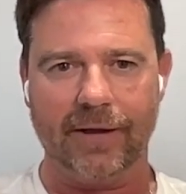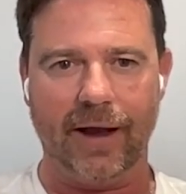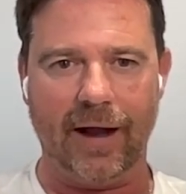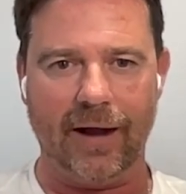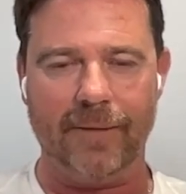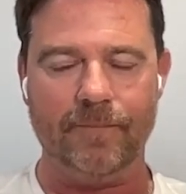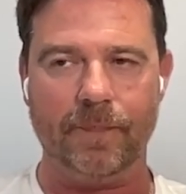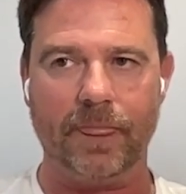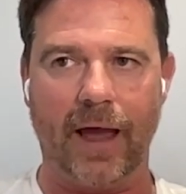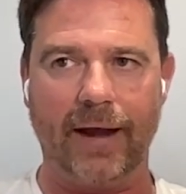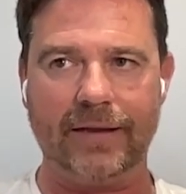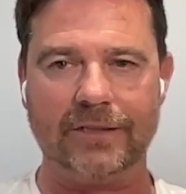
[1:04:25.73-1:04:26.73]
Um,
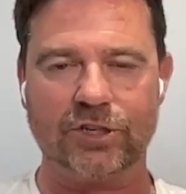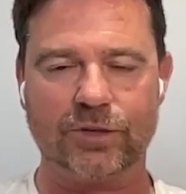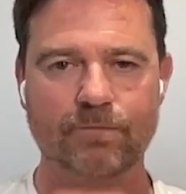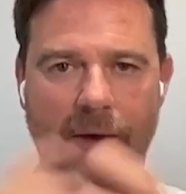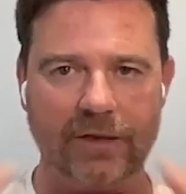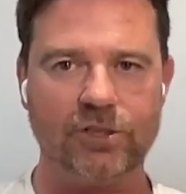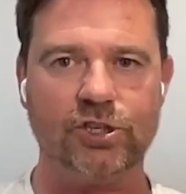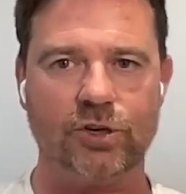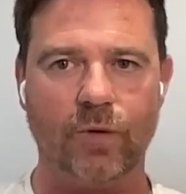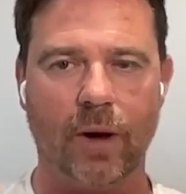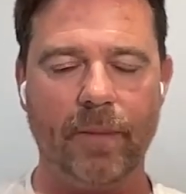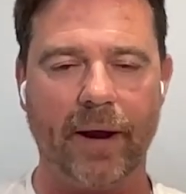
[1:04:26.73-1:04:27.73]
mm. And it just makes
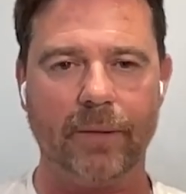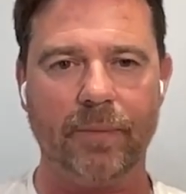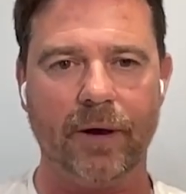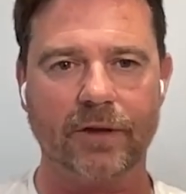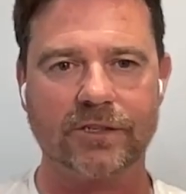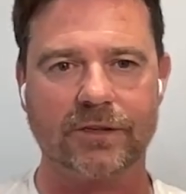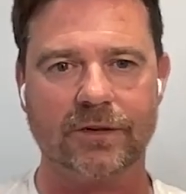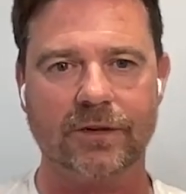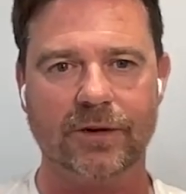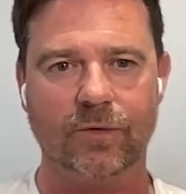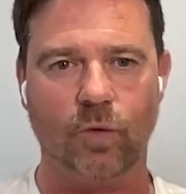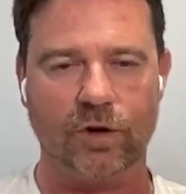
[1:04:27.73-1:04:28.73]
you a better person
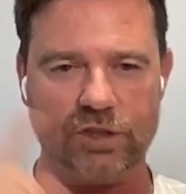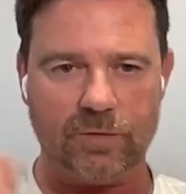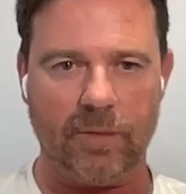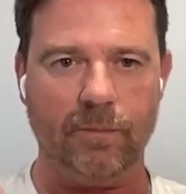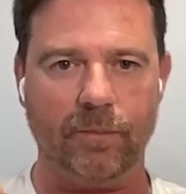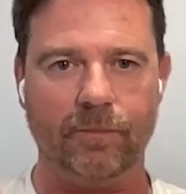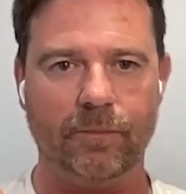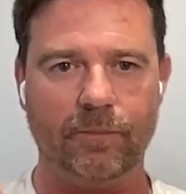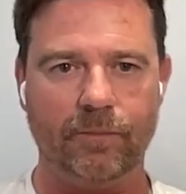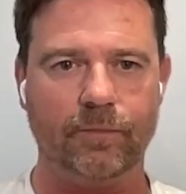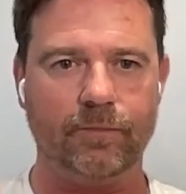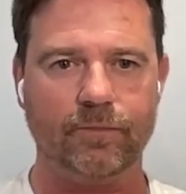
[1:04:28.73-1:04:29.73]
once you've been
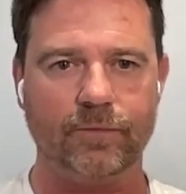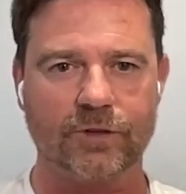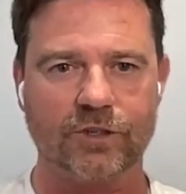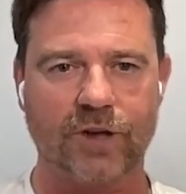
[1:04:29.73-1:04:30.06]
mm.